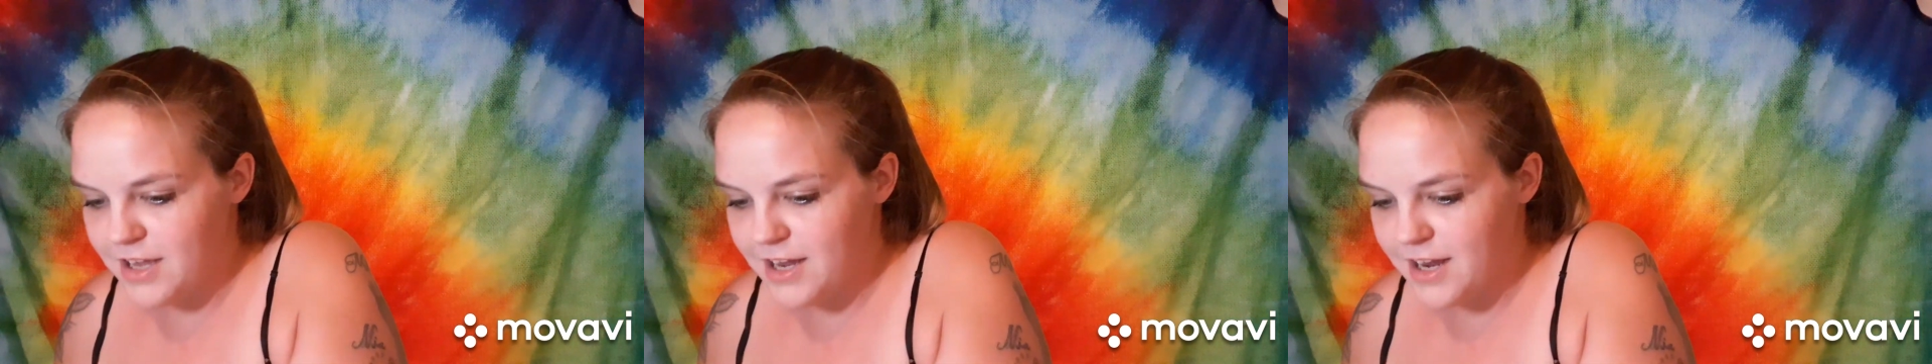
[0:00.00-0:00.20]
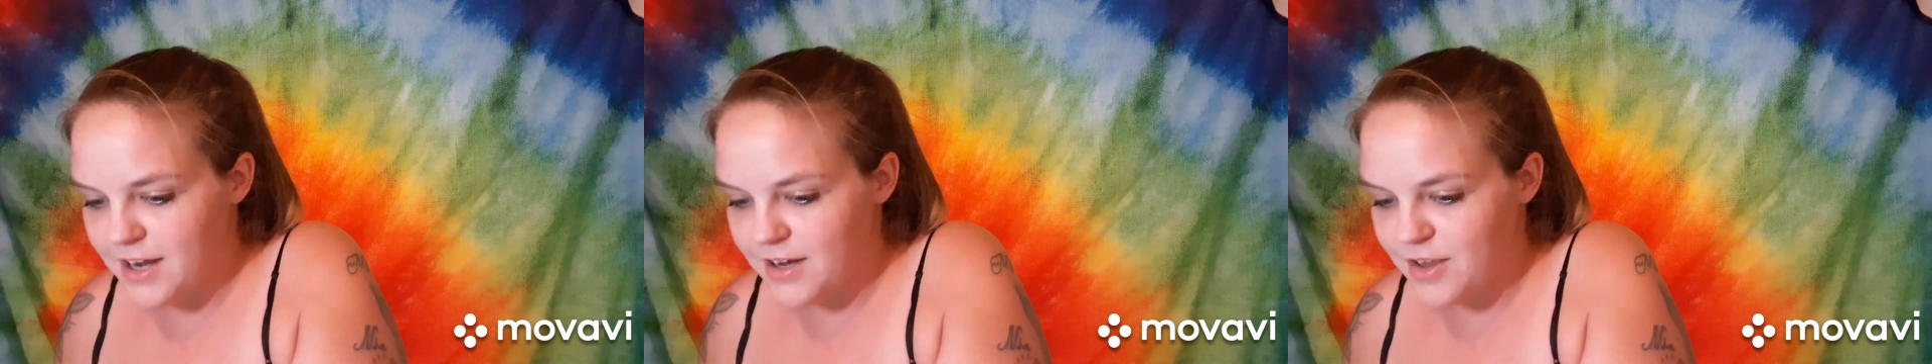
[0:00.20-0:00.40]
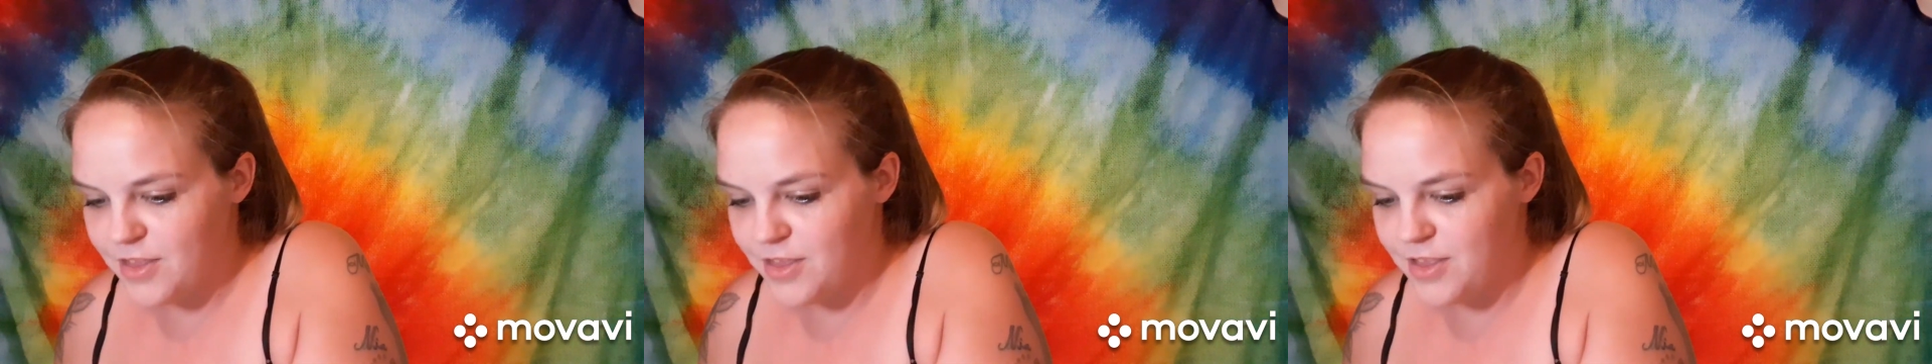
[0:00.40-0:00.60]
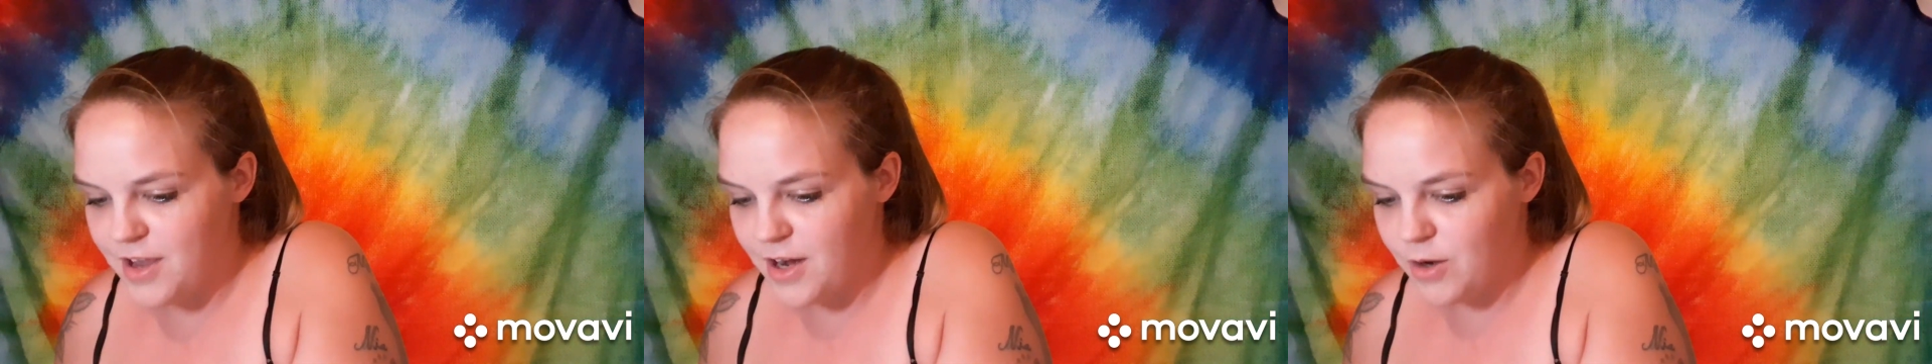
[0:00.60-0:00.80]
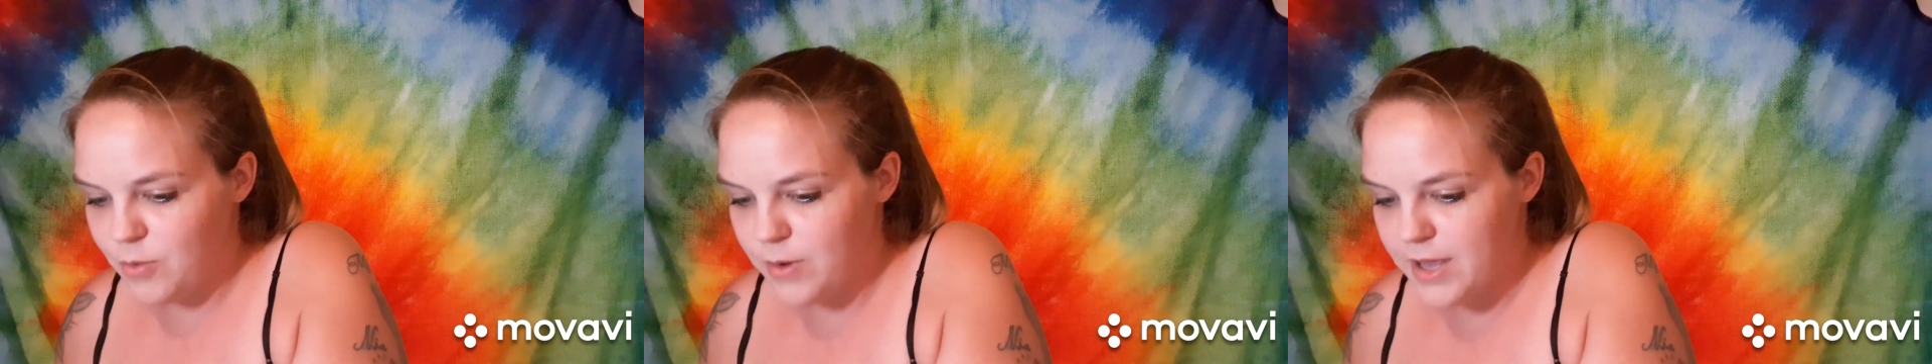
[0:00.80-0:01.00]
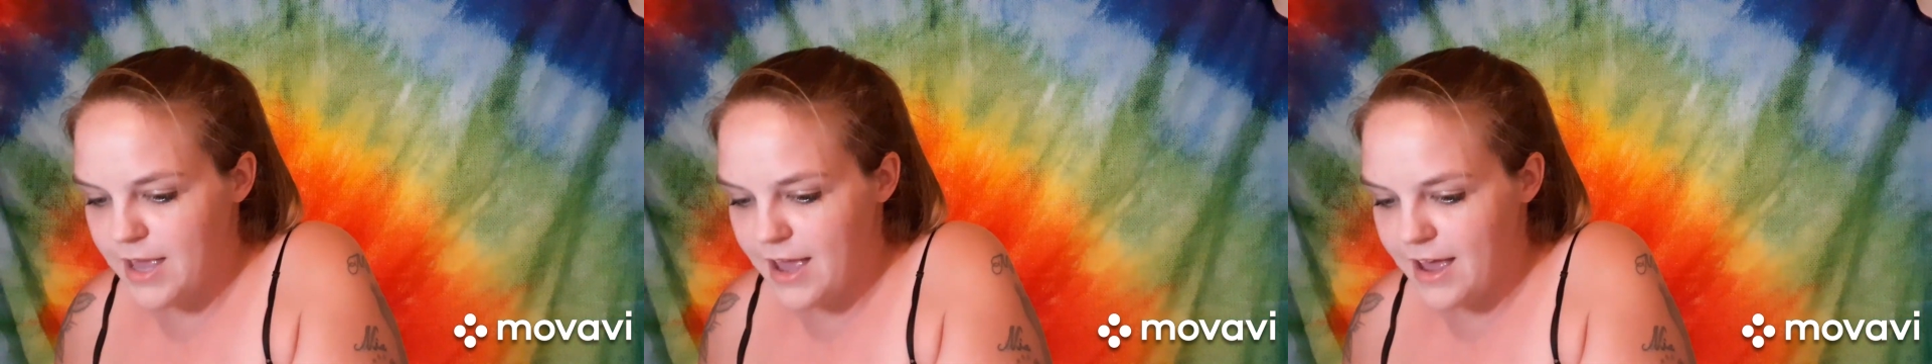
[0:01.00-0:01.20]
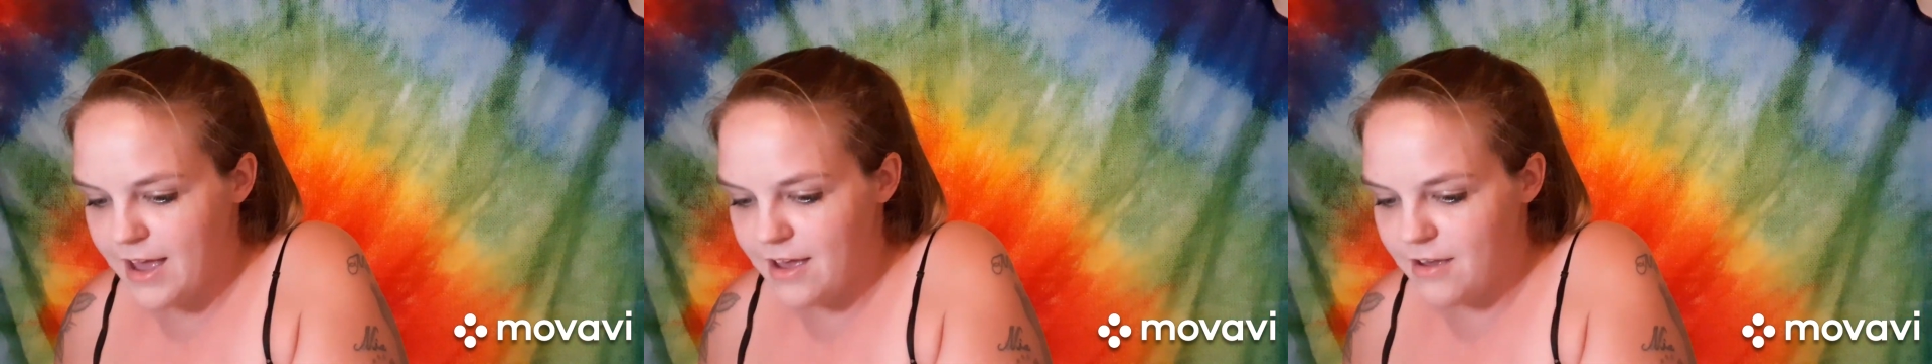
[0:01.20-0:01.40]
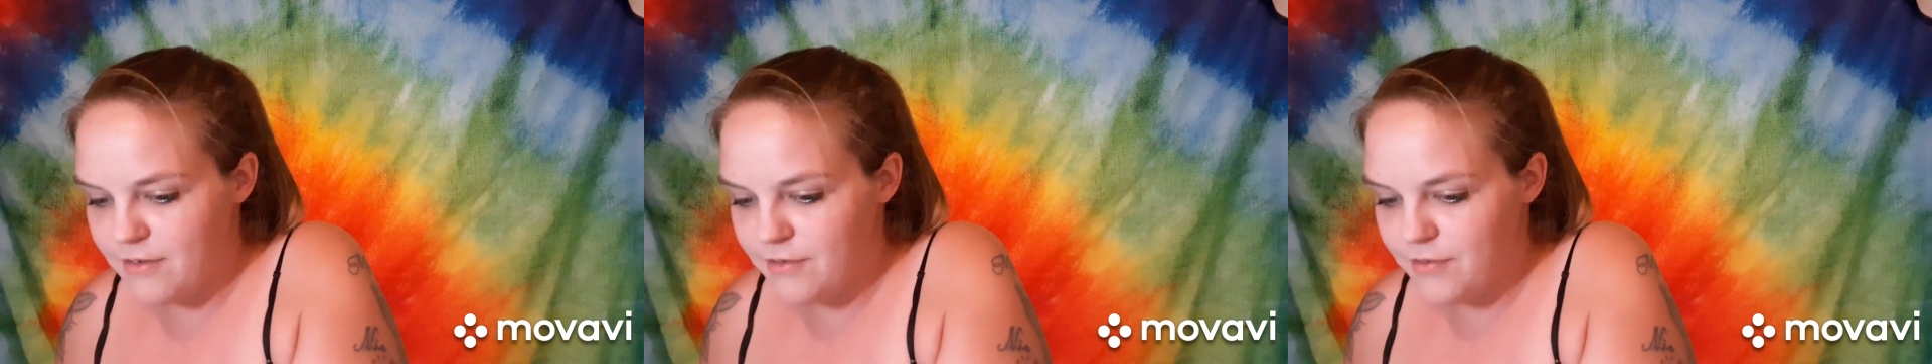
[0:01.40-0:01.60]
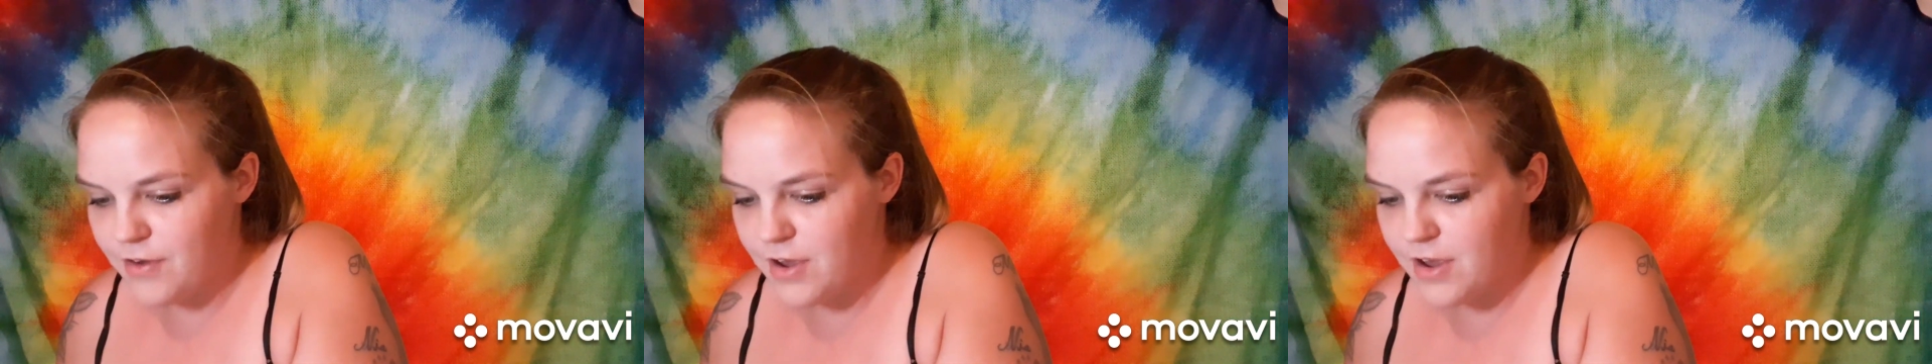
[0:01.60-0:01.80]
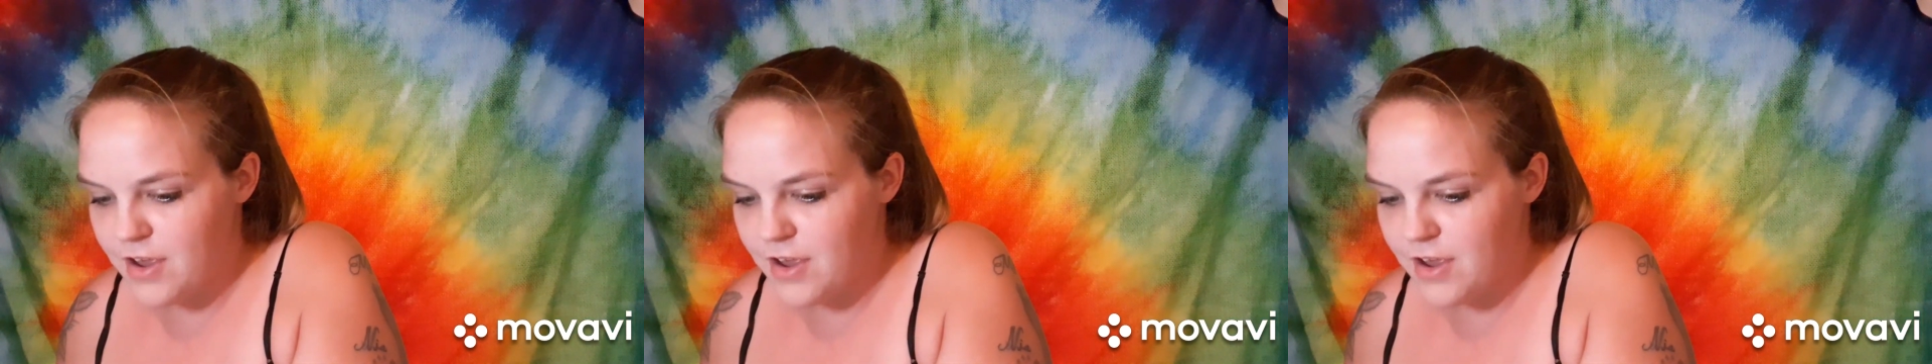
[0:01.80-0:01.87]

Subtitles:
And there we have